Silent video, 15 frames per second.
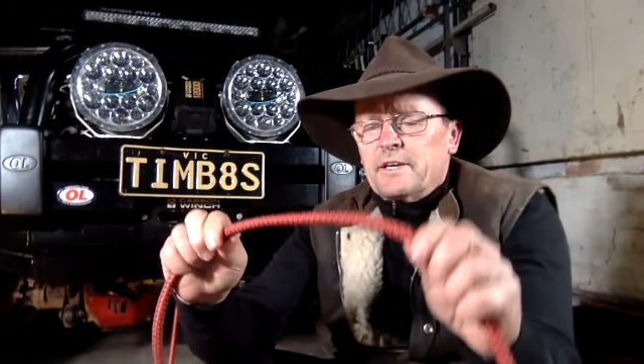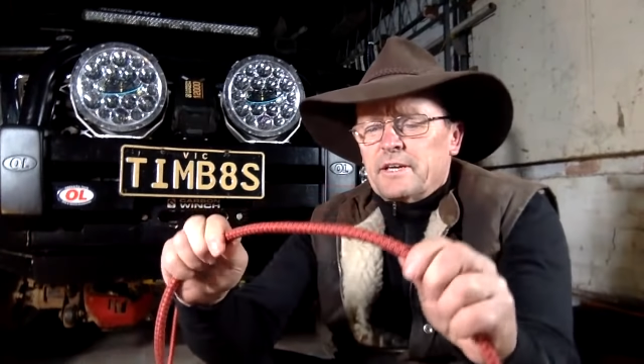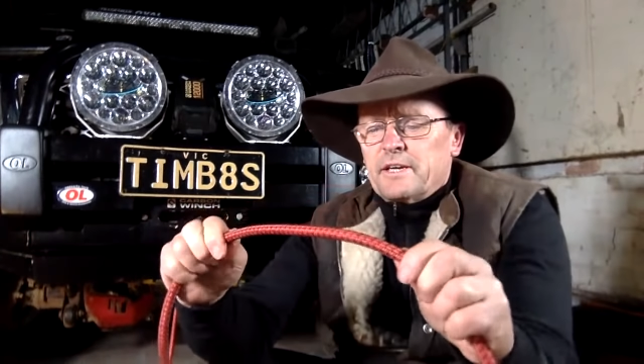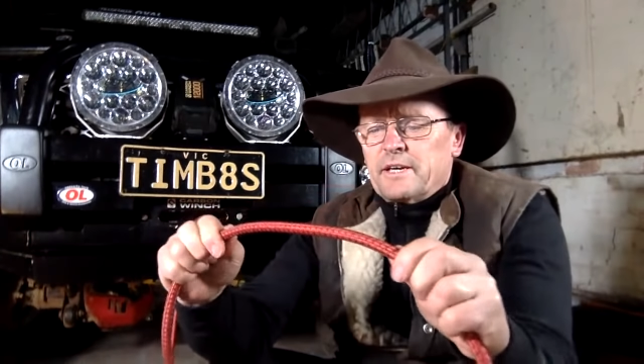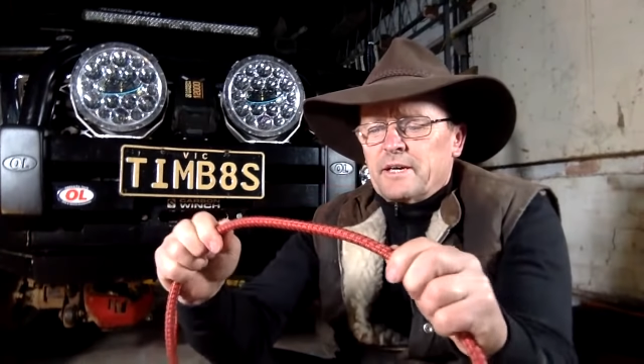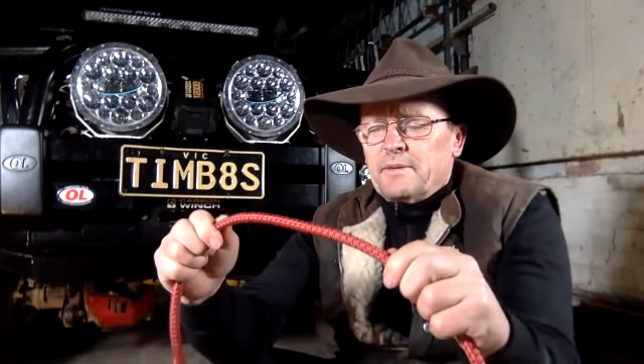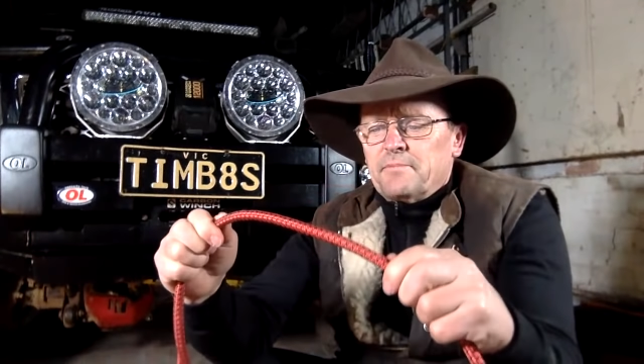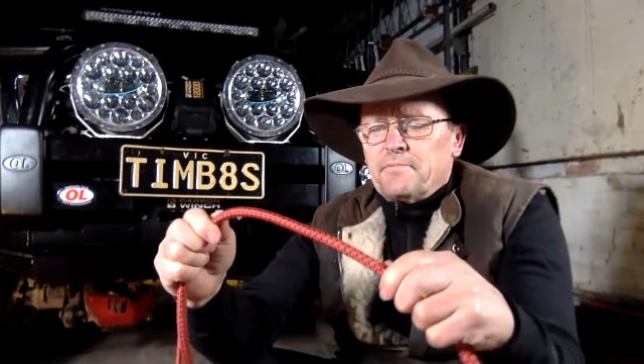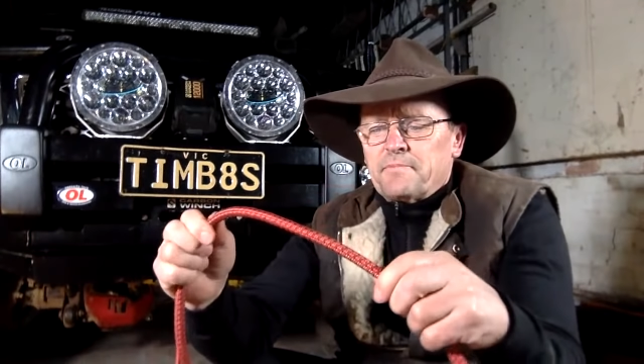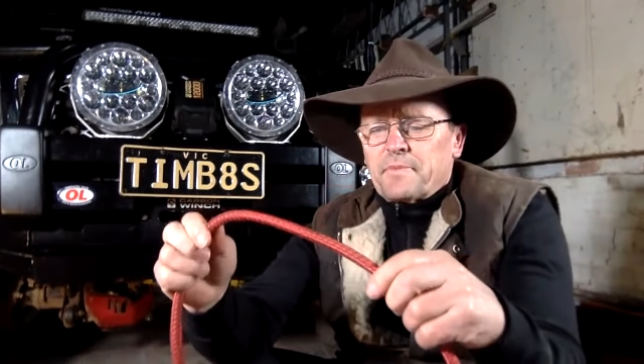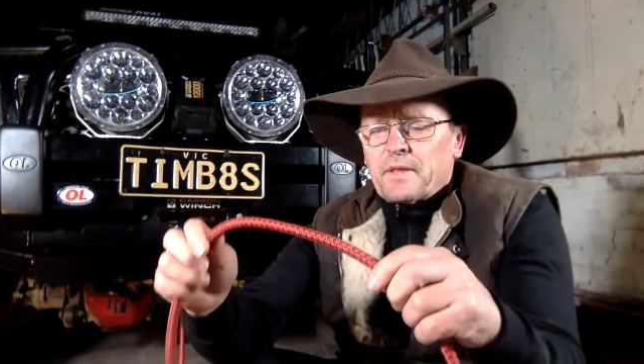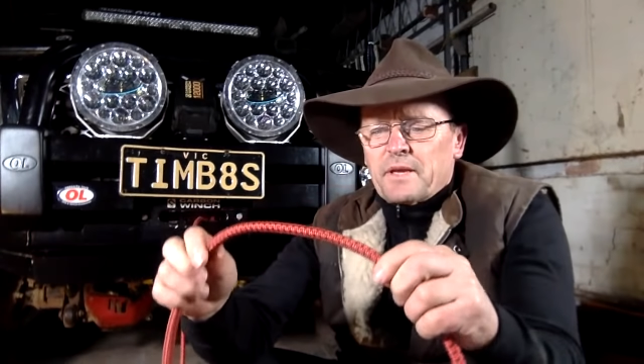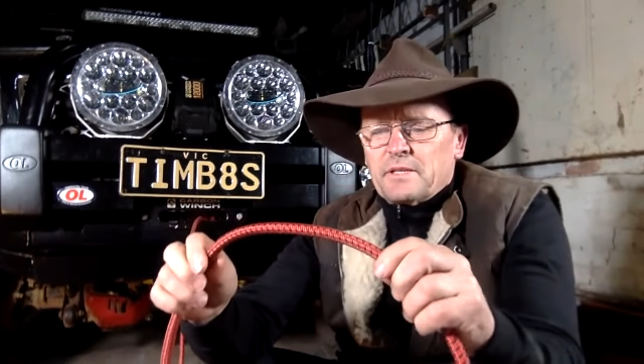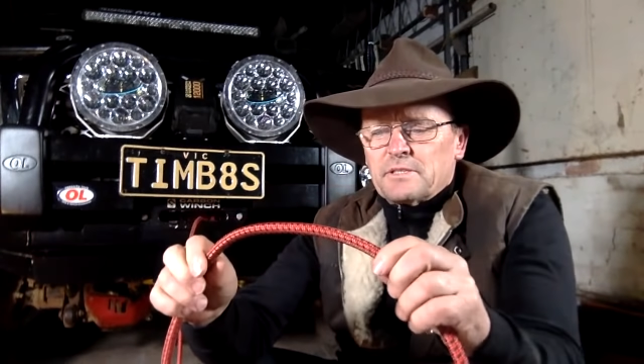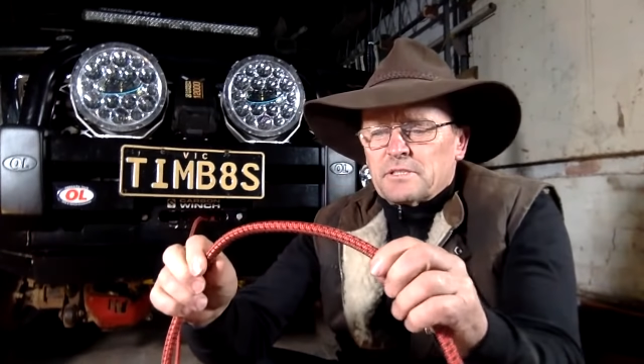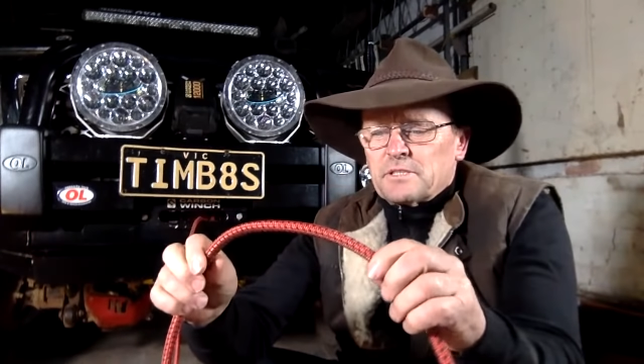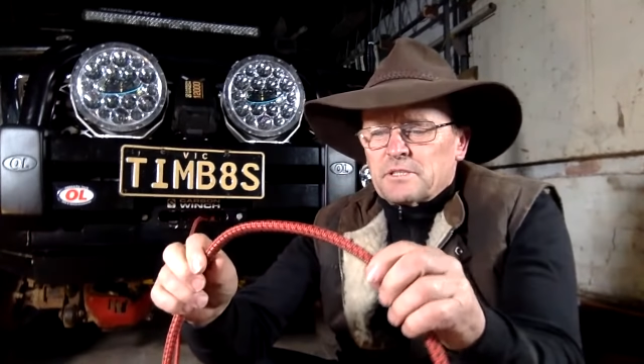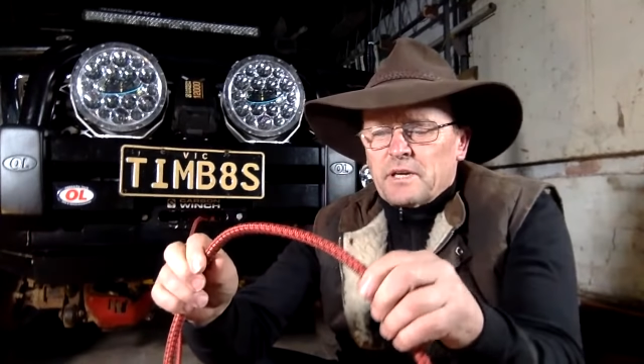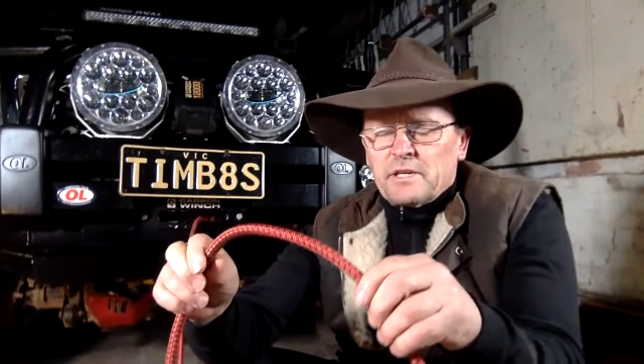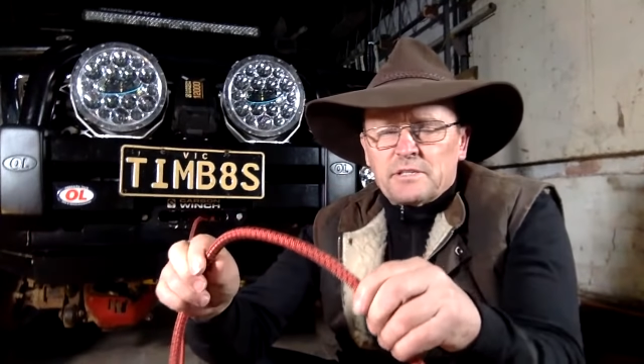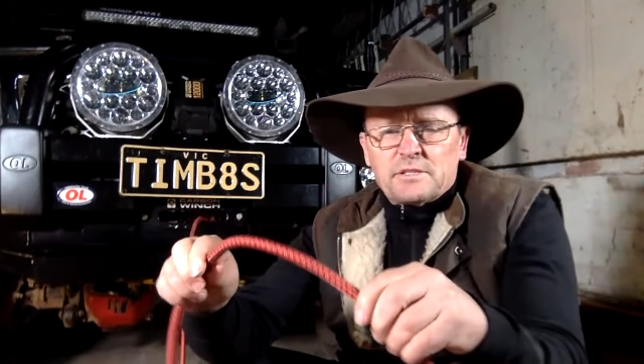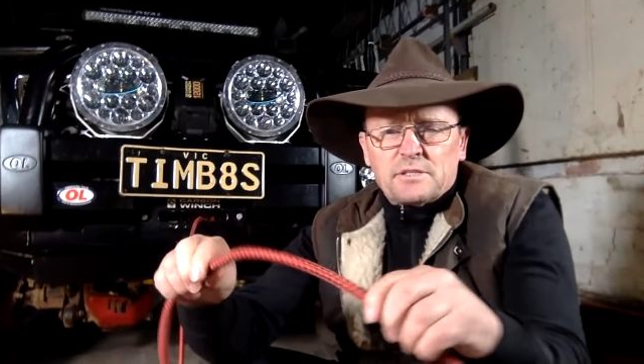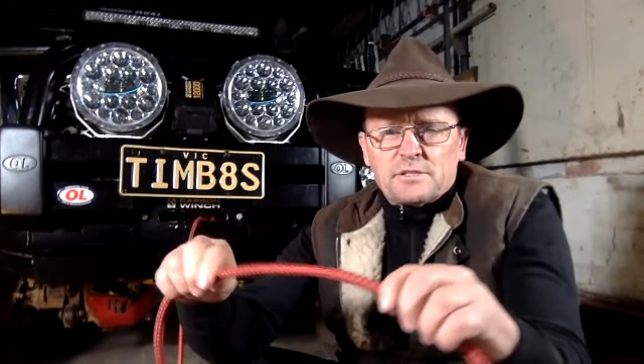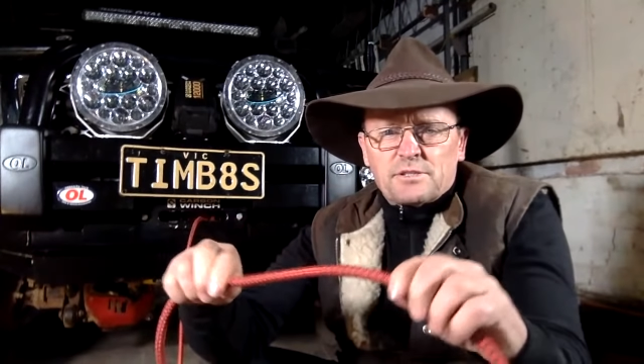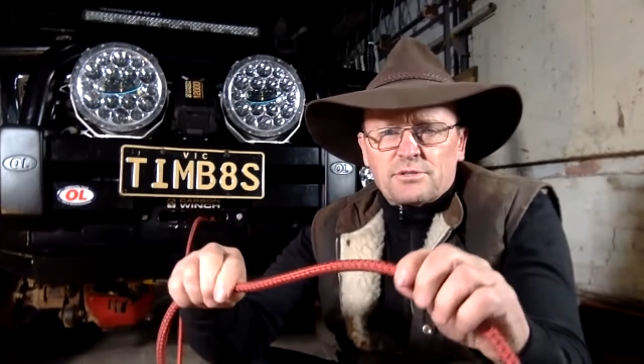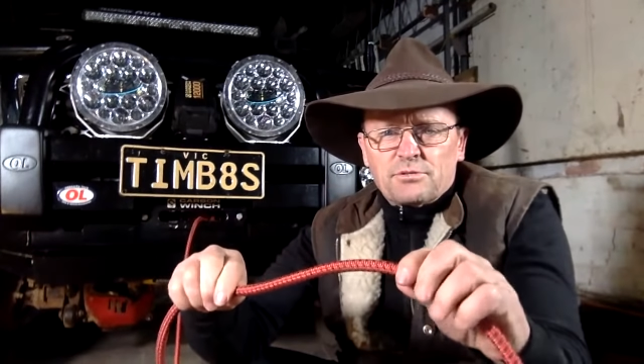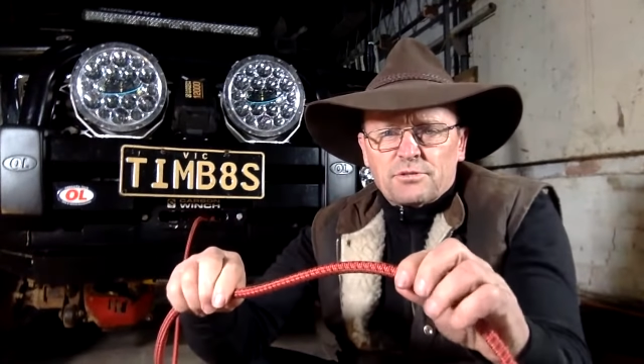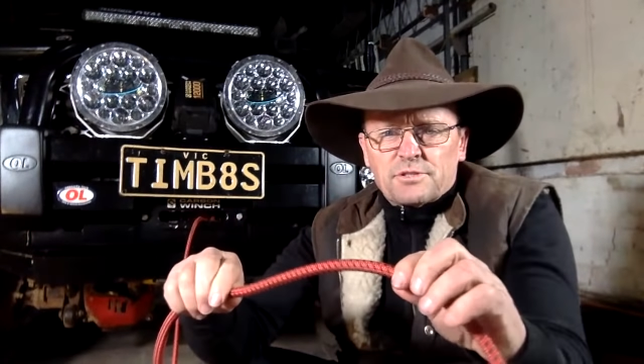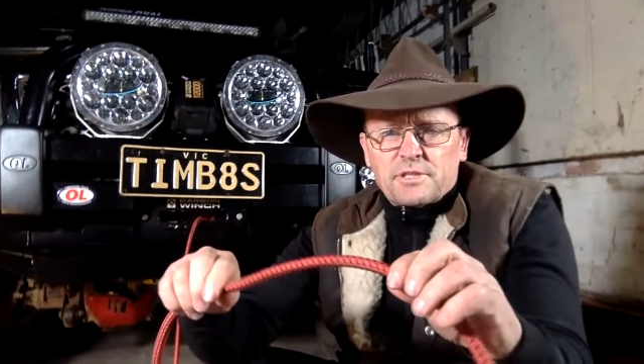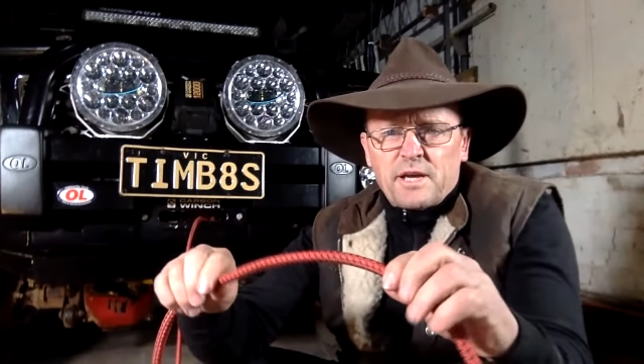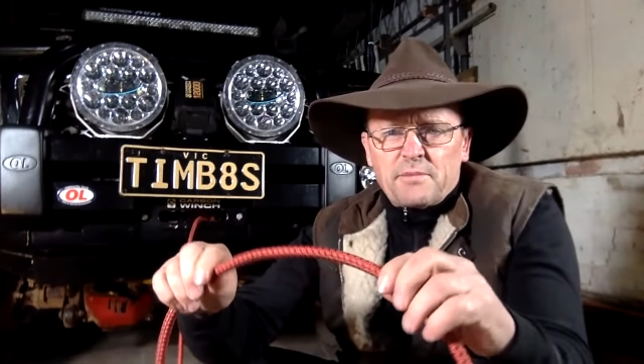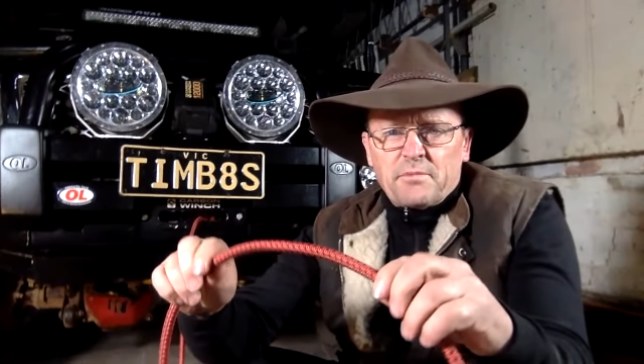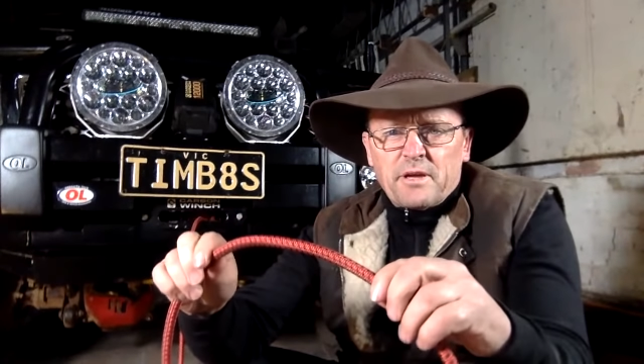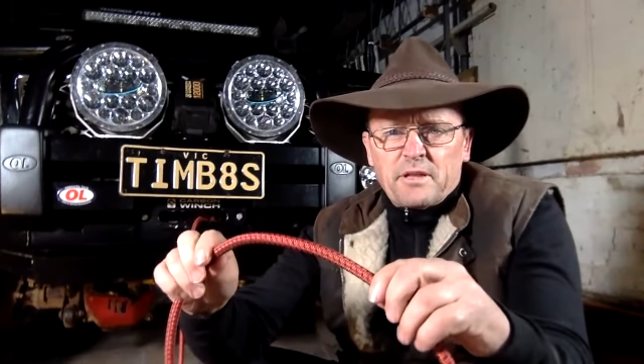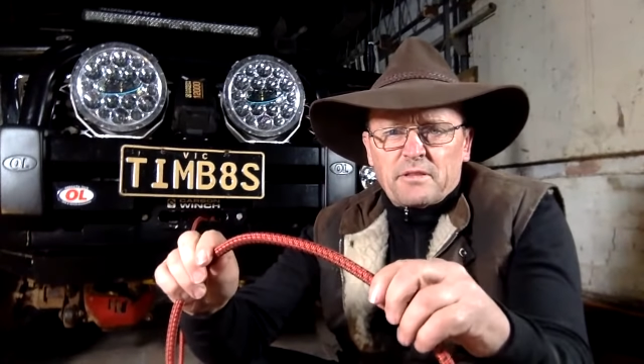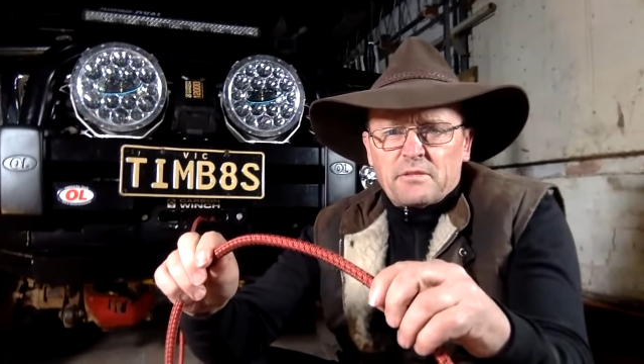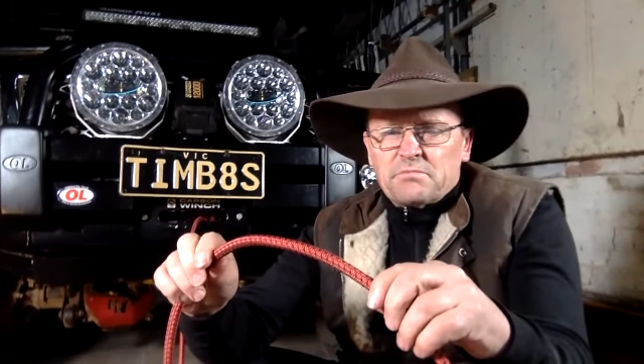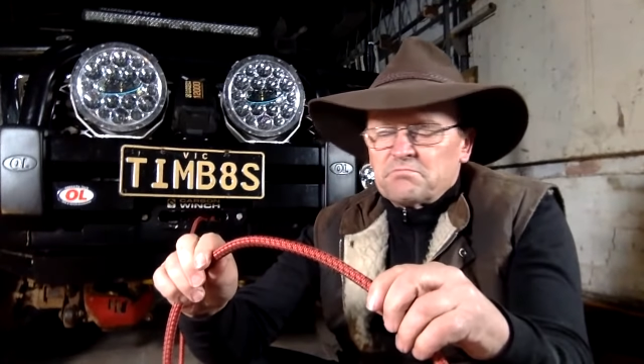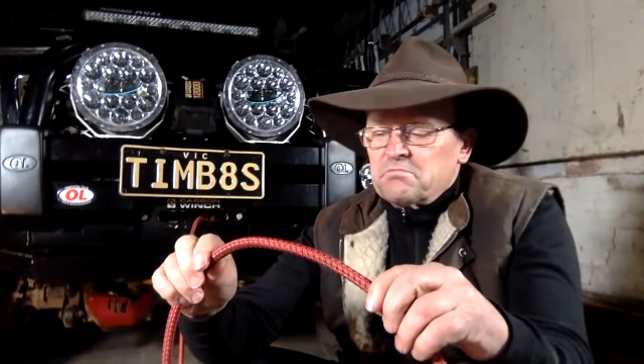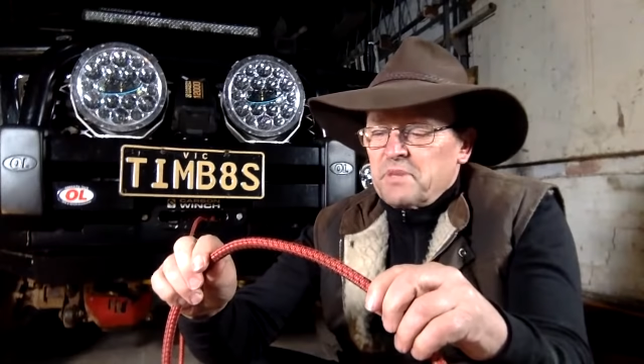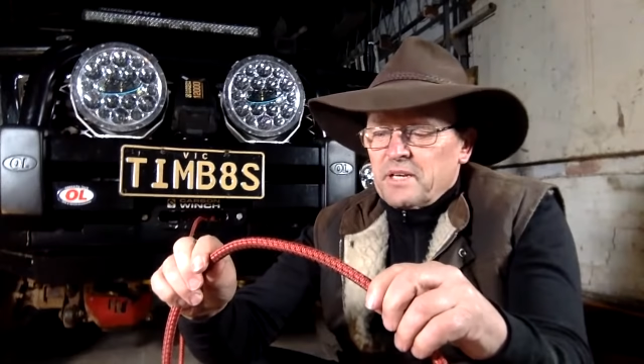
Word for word: Um, as I say, it's, it's, still the same length,